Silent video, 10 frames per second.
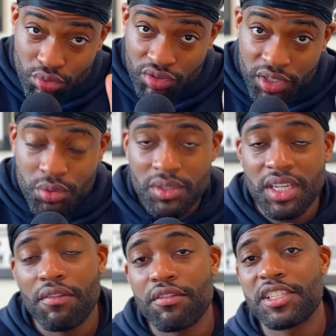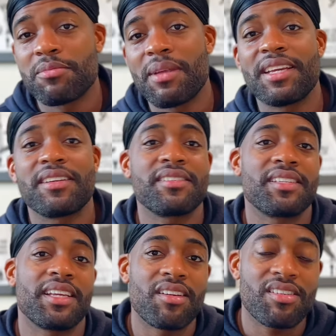real difference makers
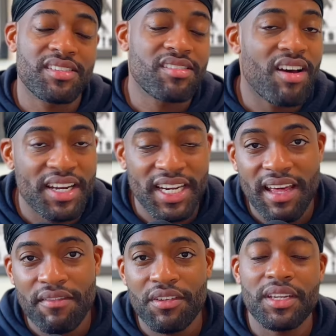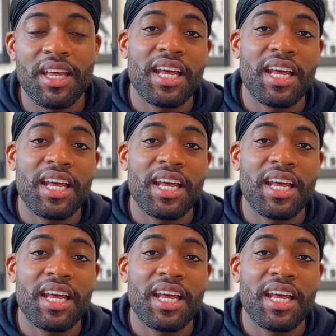in our starting 11?